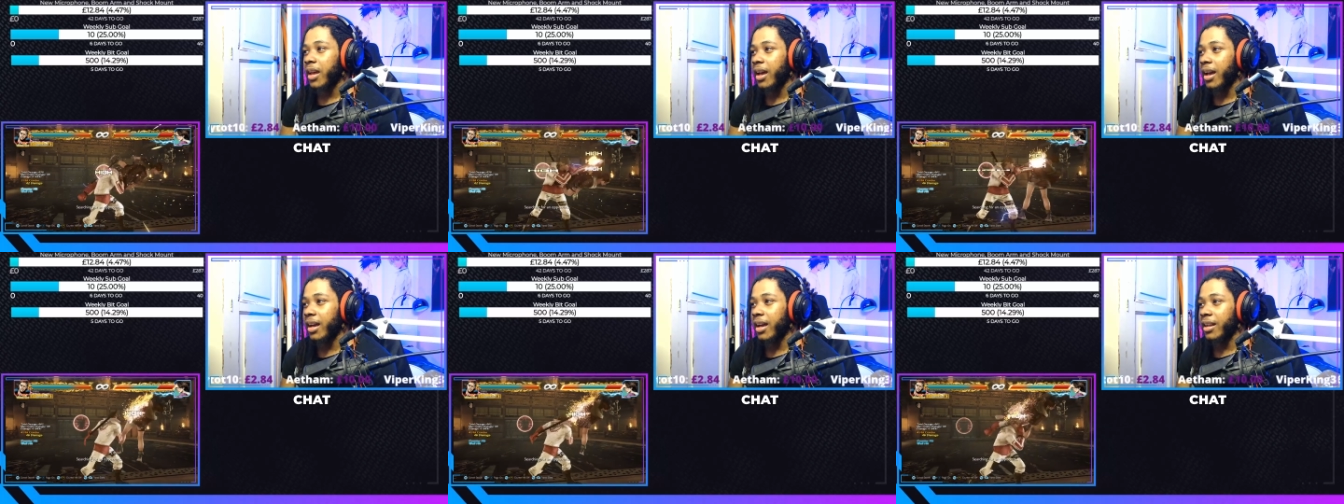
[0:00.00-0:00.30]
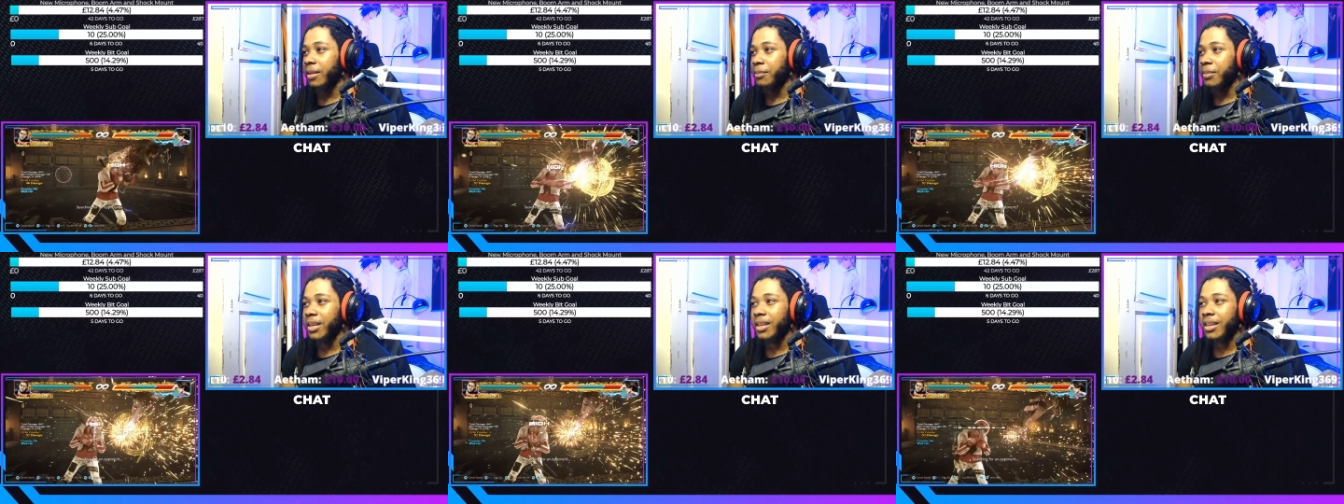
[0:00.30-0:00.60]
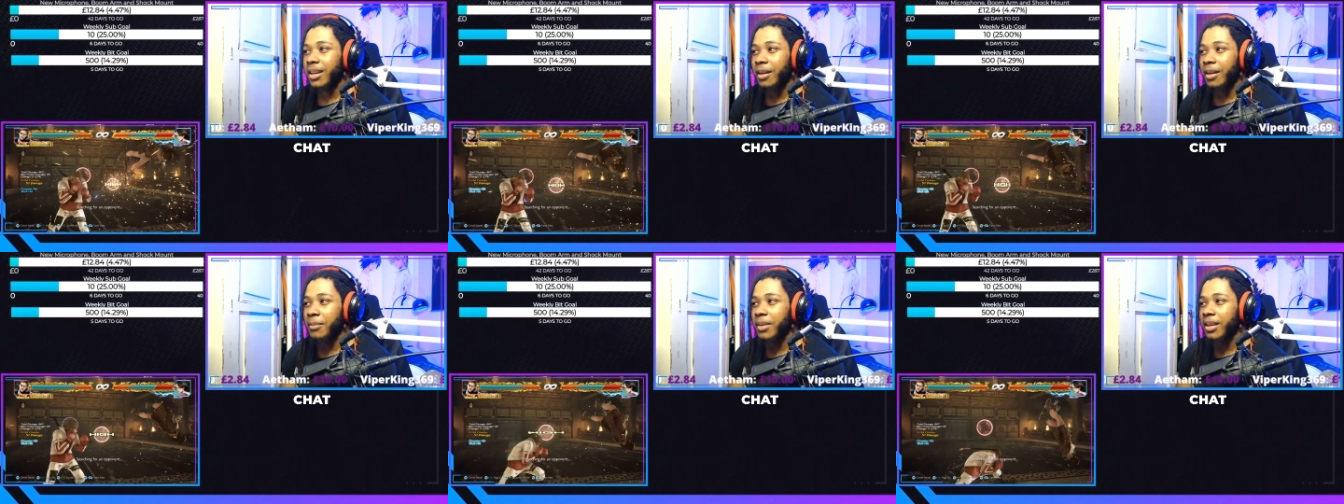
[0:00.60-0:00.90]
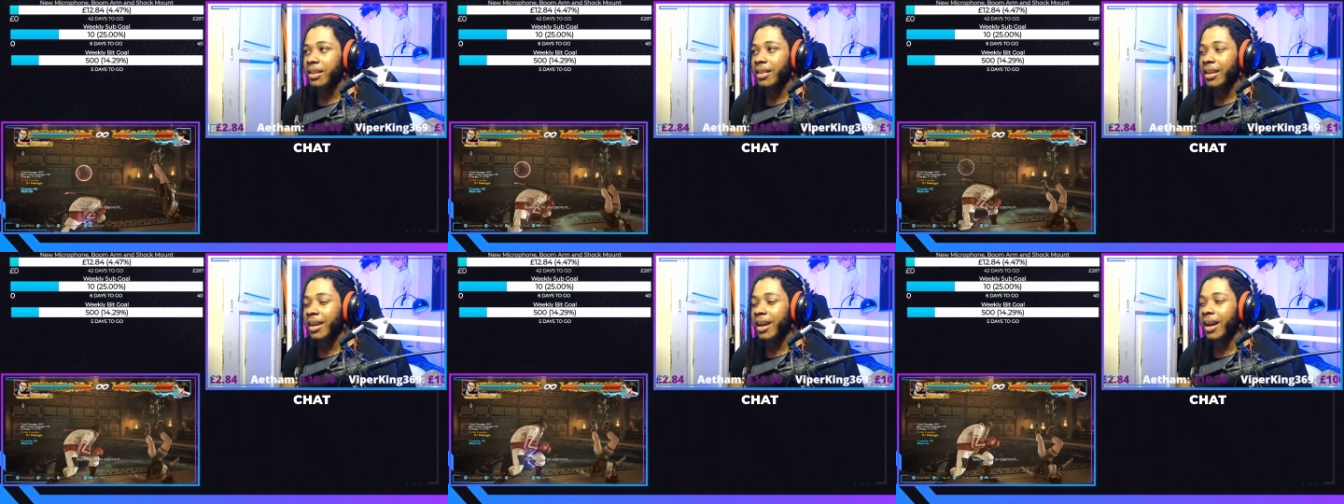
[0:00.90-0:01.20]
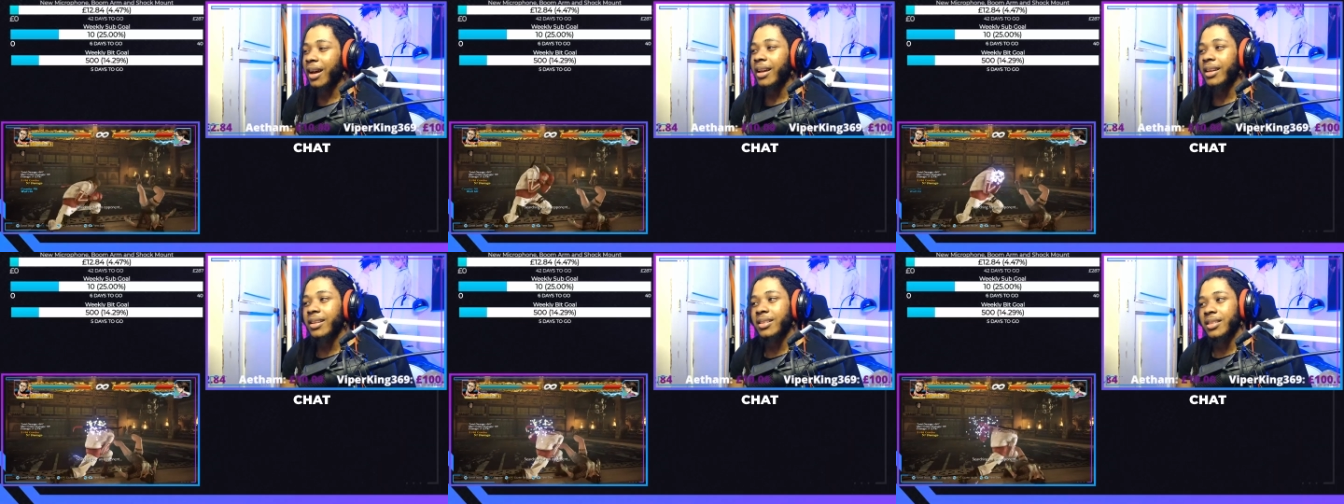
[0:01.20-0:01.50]
and i meet i meet the
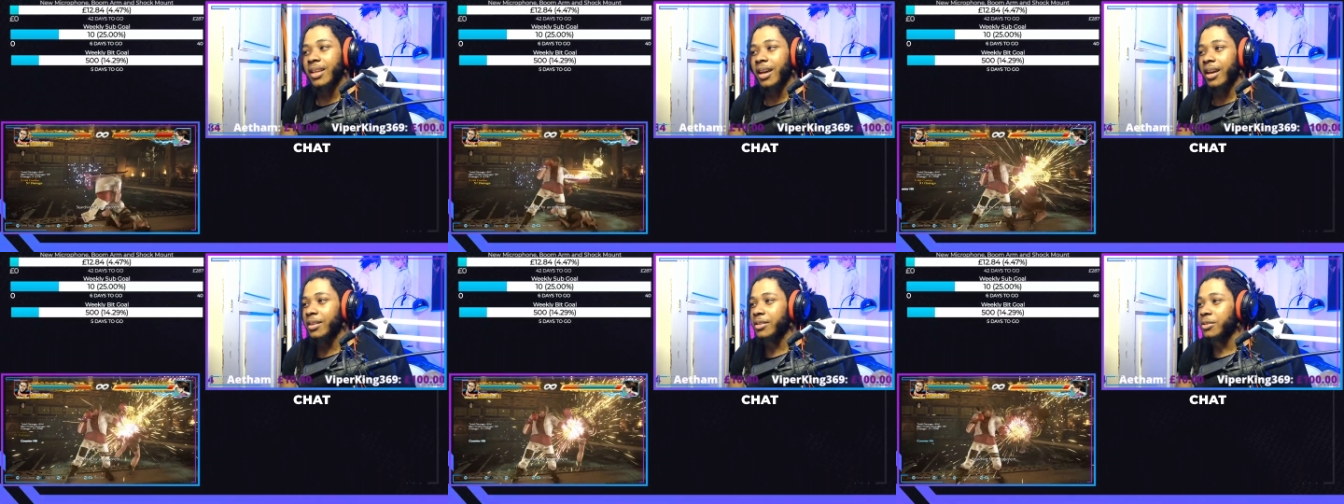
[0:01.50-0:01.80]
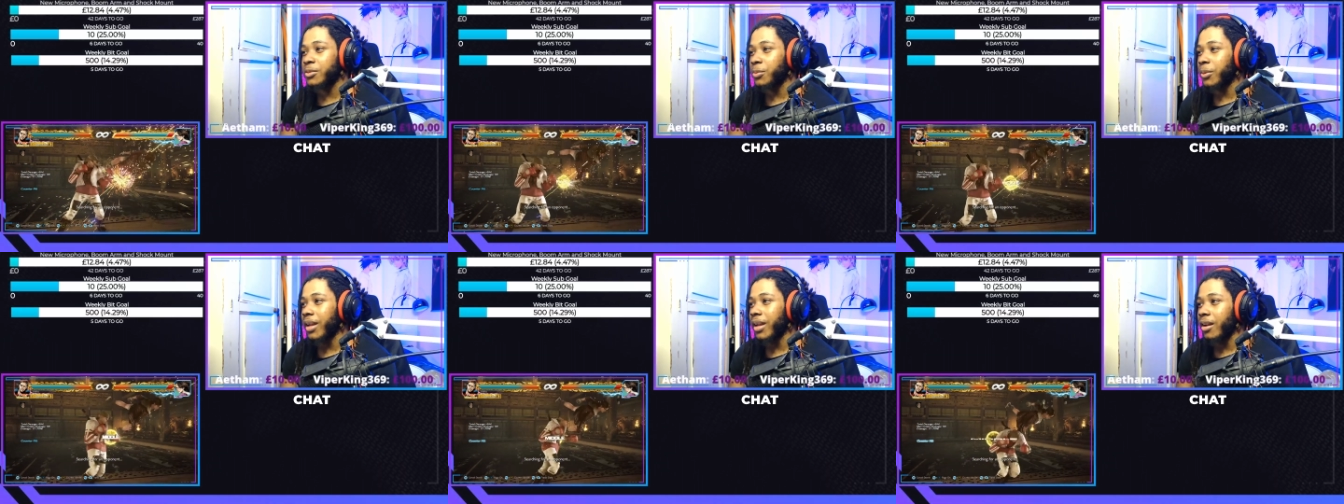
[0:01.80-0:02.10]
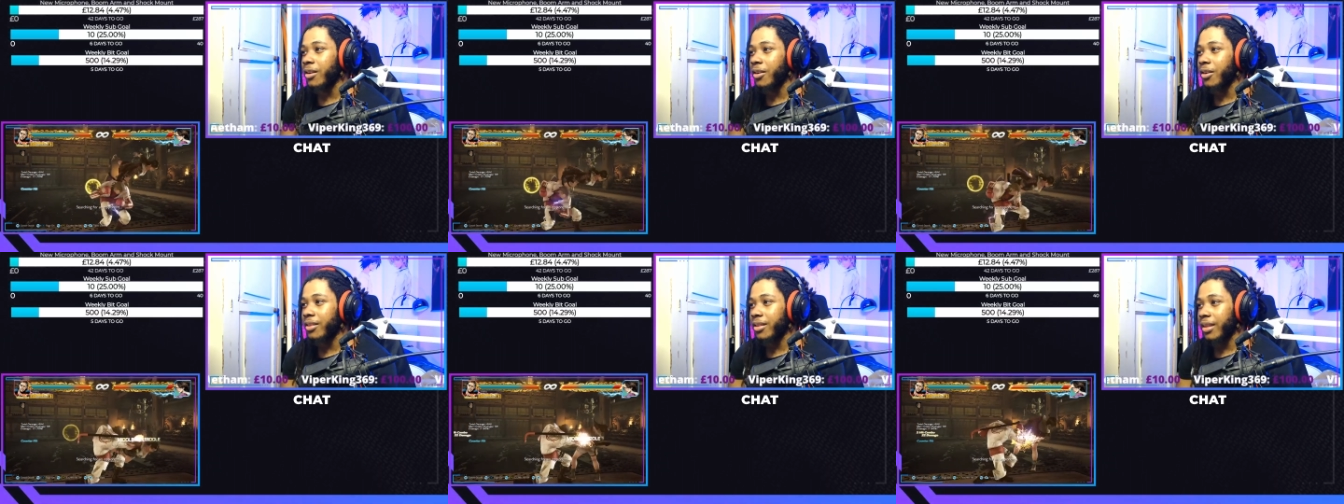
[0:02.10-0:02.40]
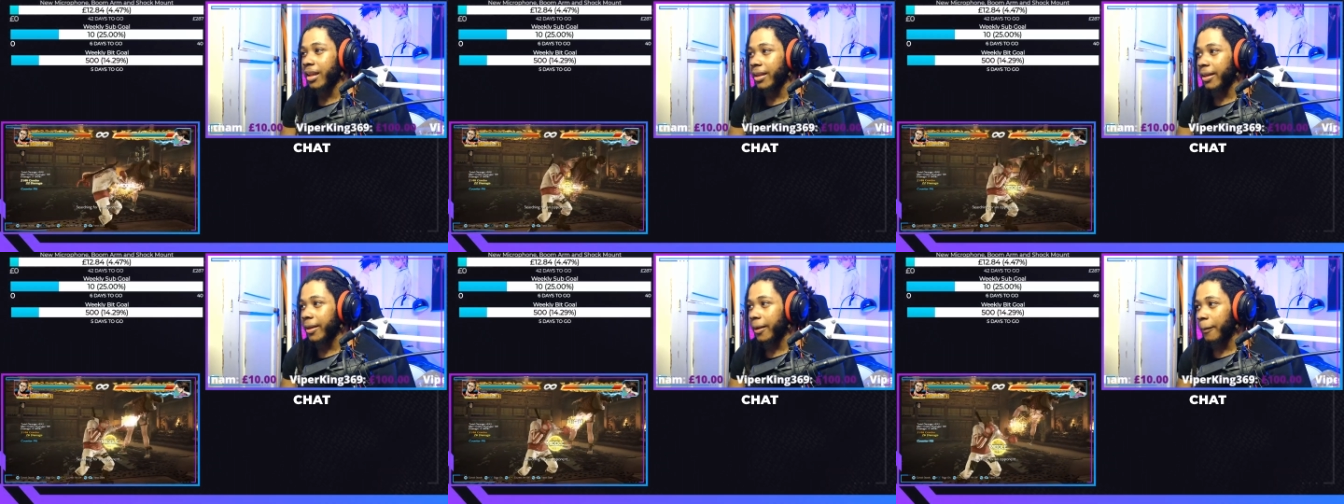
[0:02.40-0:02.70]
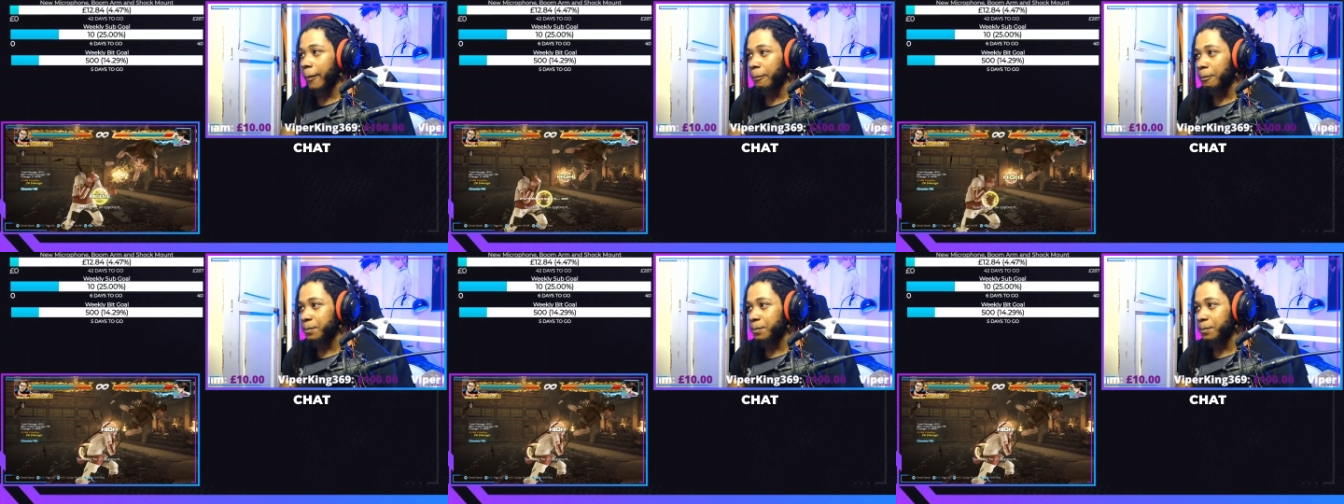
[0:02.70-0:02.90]
guys and when i got there yeah